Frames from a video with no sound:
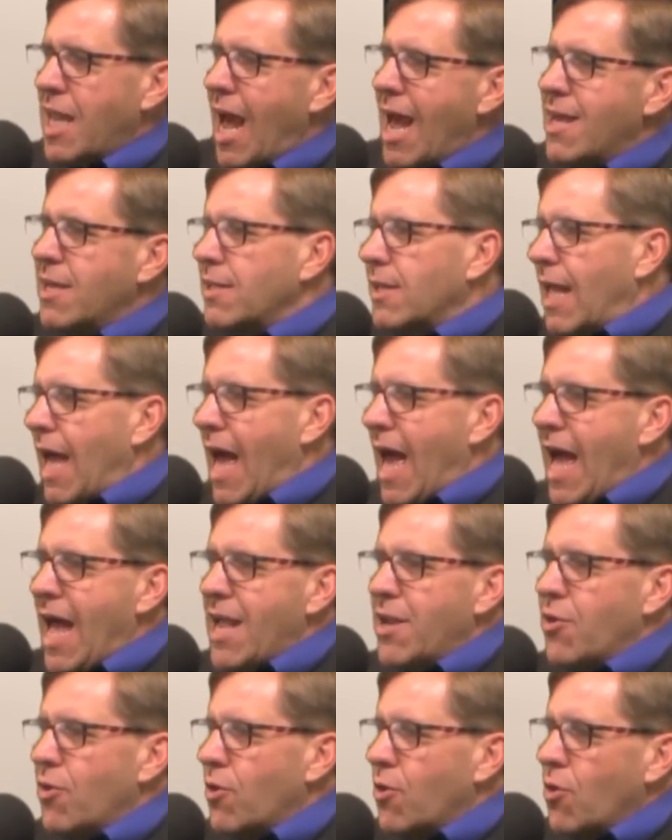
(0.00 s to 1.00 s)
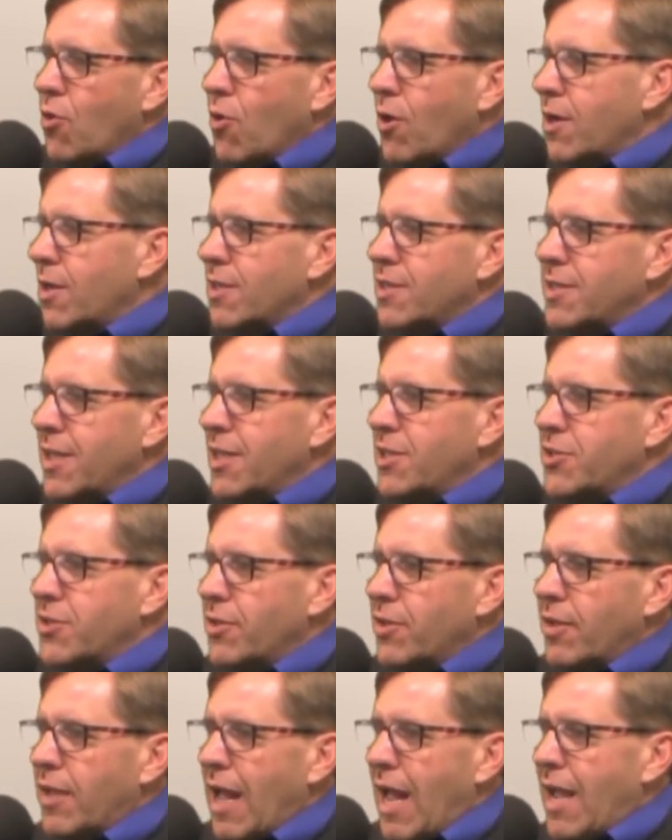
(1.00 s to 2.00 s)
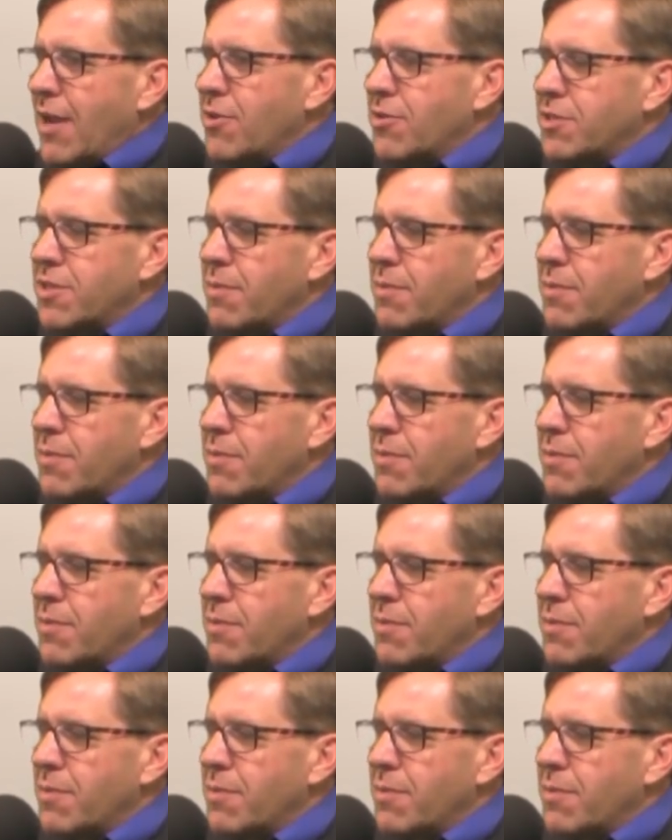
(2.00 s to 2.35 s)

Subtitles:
style guide or organizational guide or